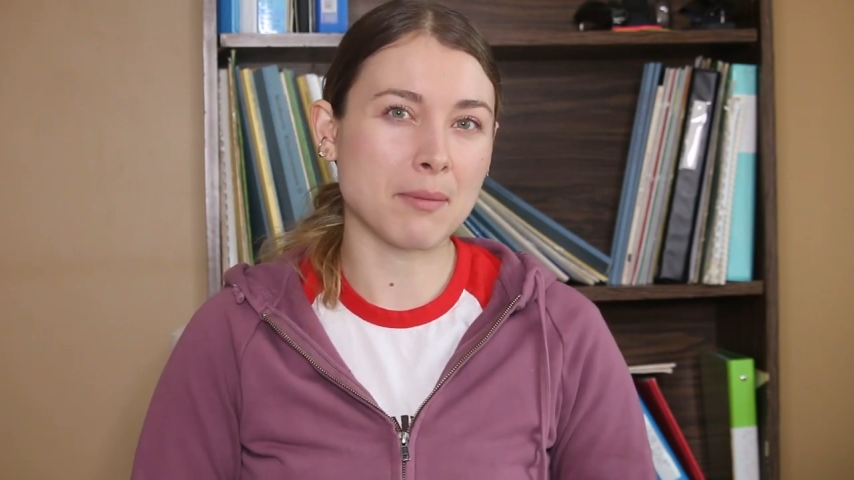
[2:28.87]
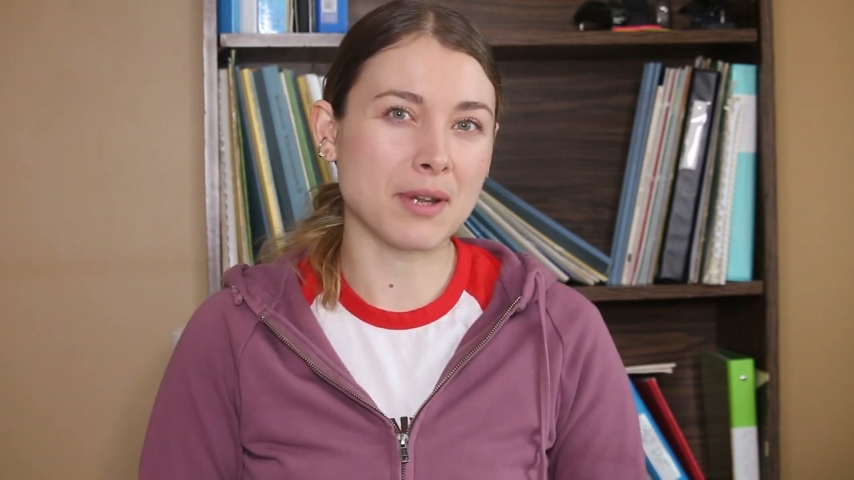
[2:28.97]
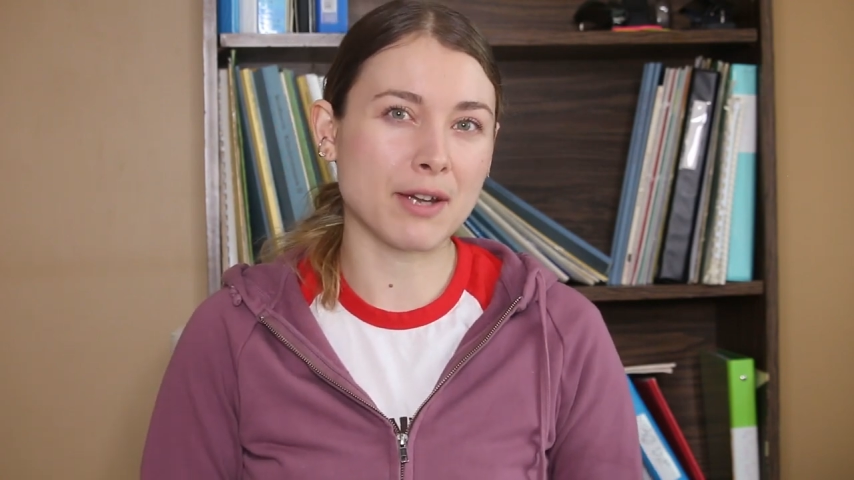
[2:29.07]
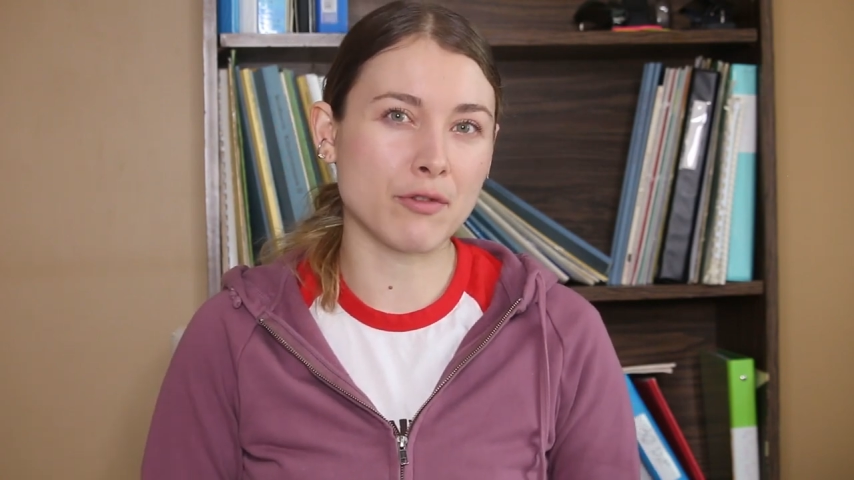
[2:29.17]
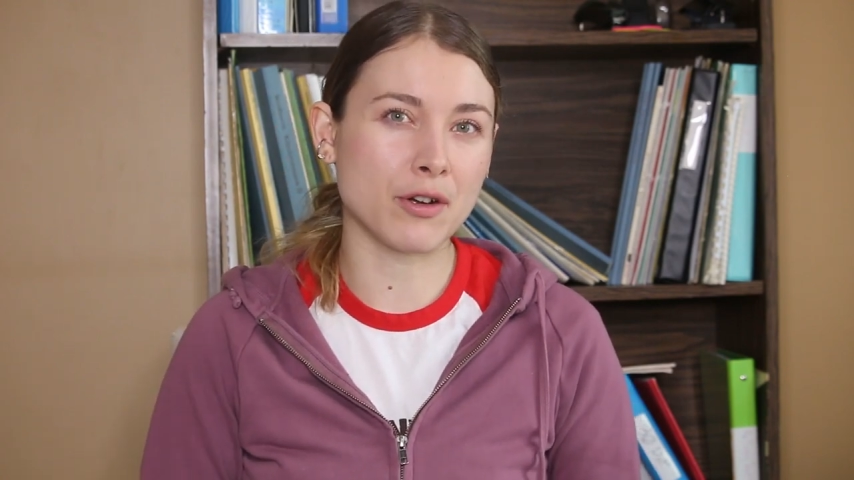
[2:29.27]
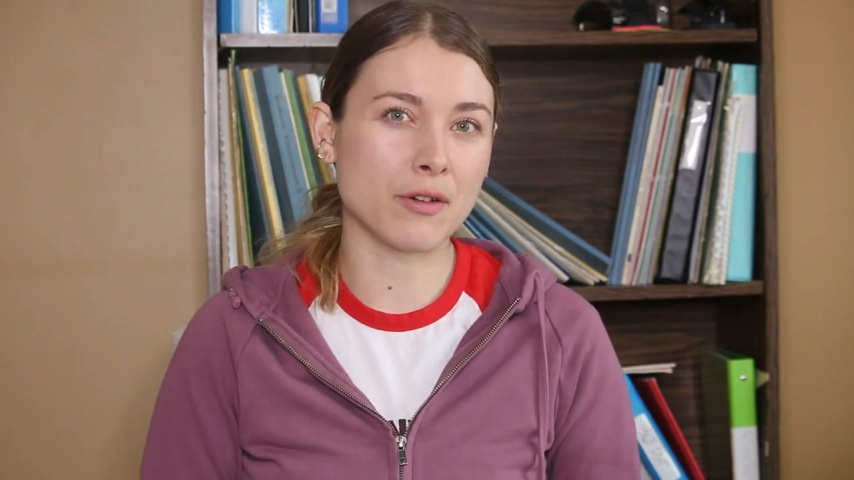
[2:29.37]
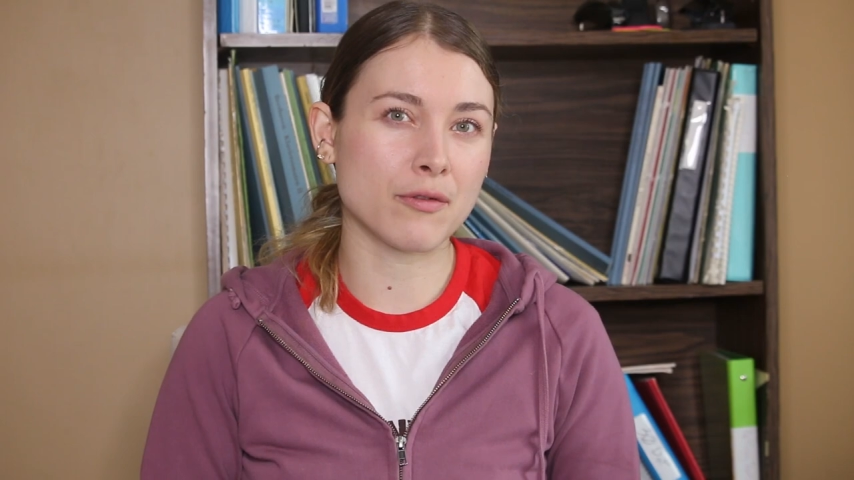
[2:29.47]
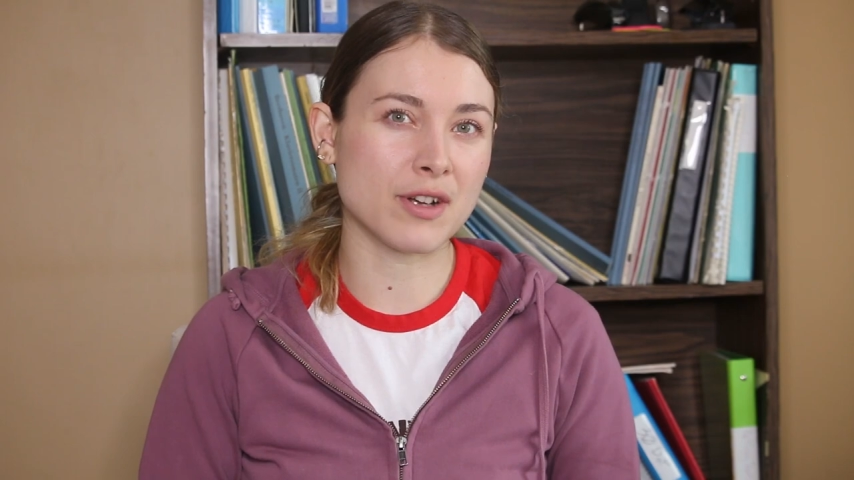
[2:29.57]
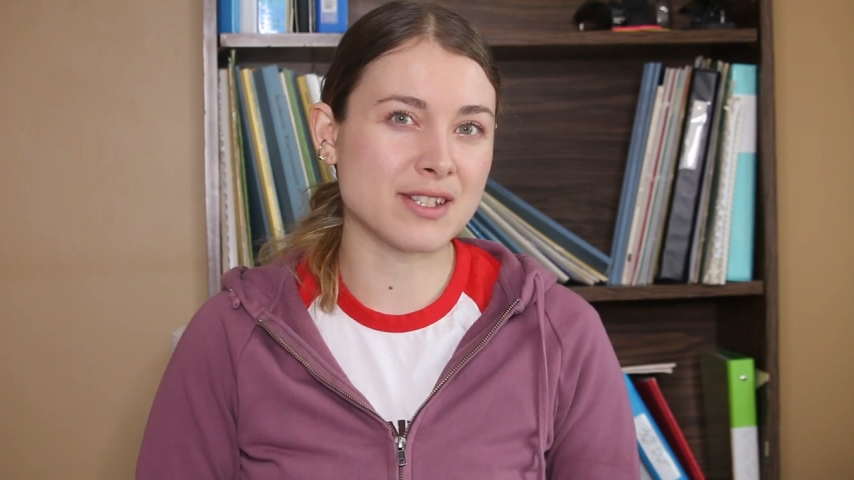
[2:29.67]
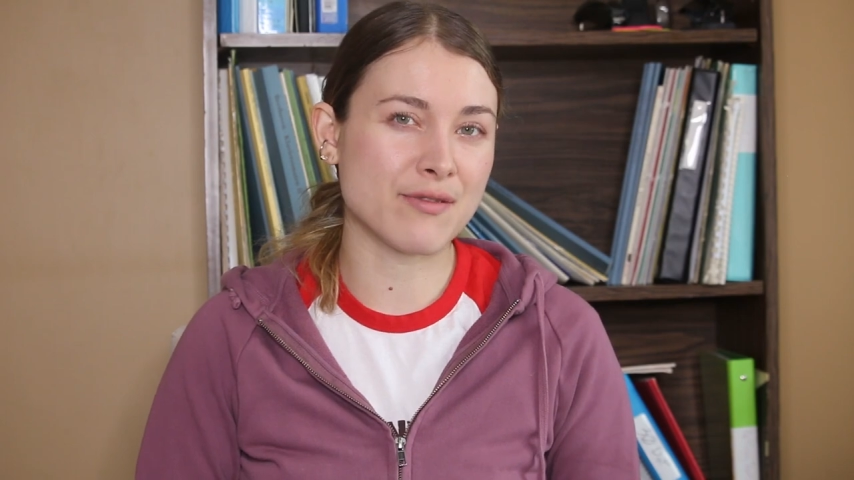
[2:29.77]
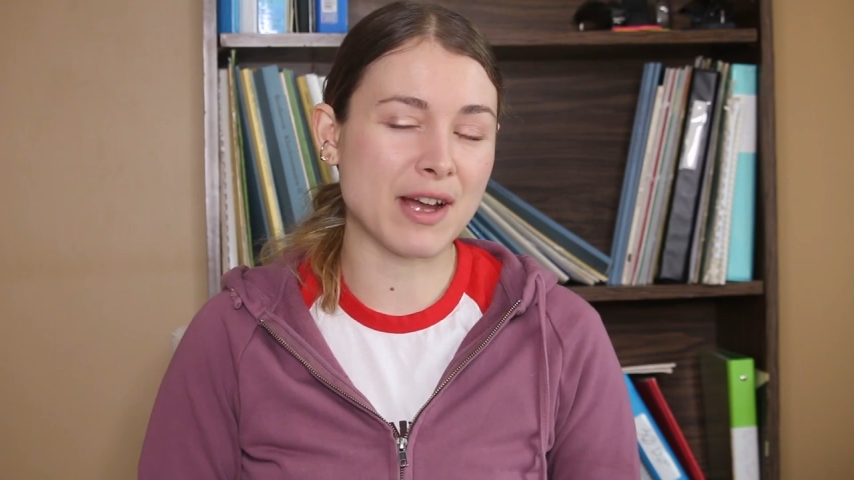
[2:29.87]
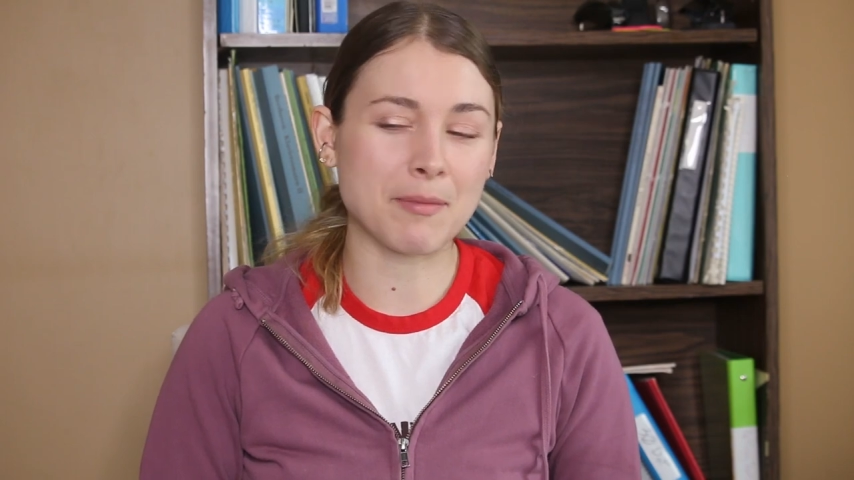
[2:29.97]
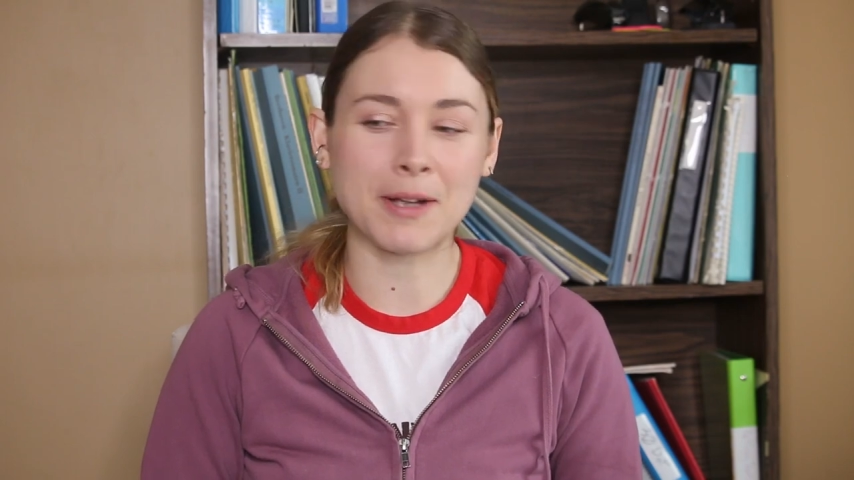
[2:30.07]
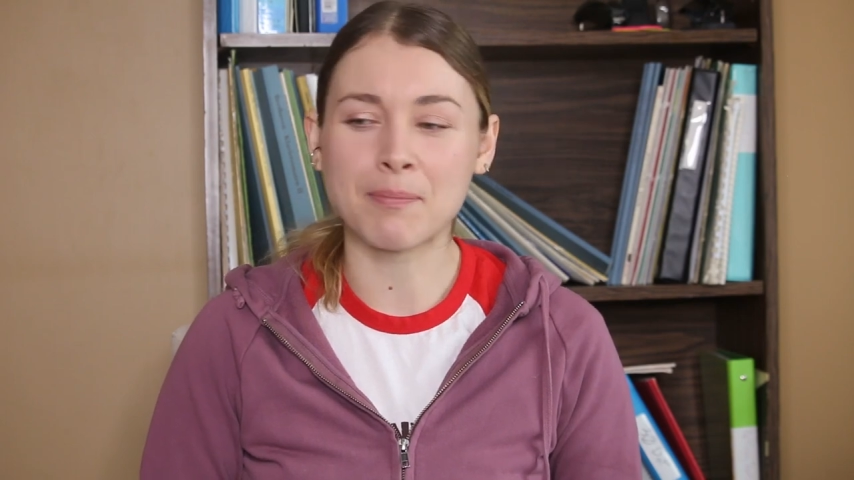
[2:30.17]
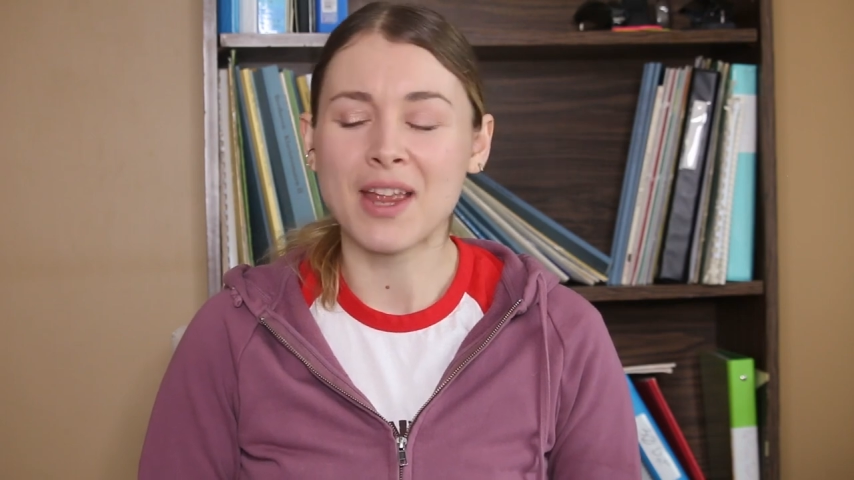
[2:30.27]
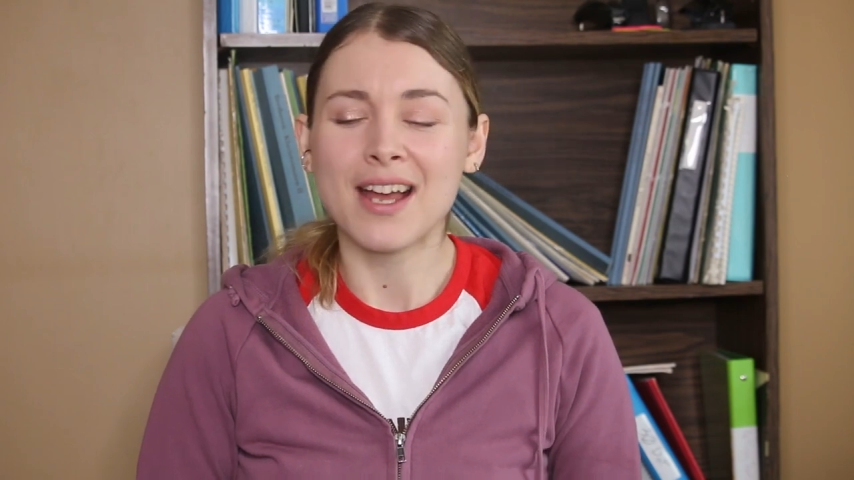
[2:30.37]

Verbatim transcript: I'm playing for friends and family.